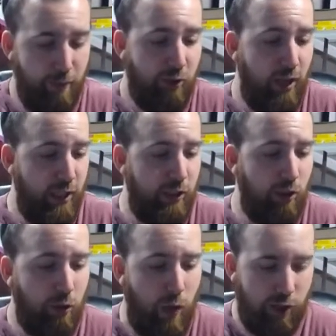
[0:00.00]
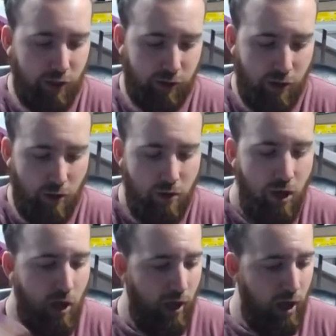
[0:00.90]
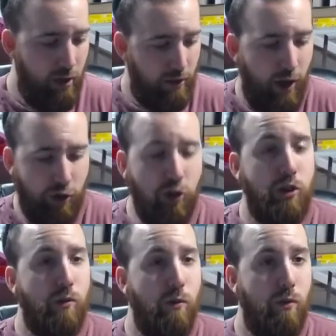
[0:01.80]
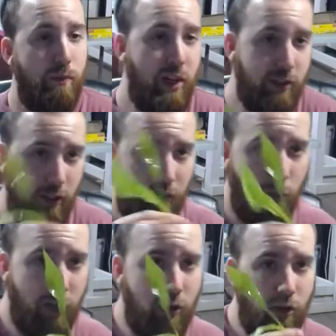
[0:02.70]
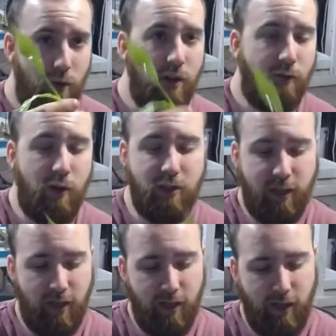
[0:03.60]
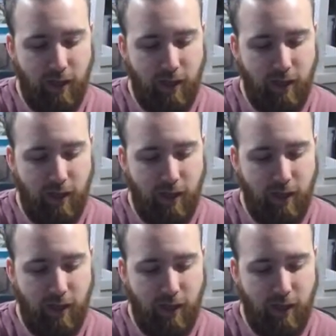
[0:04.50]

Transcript: So that's a good question. So I showed you basically what you do when you first get it in,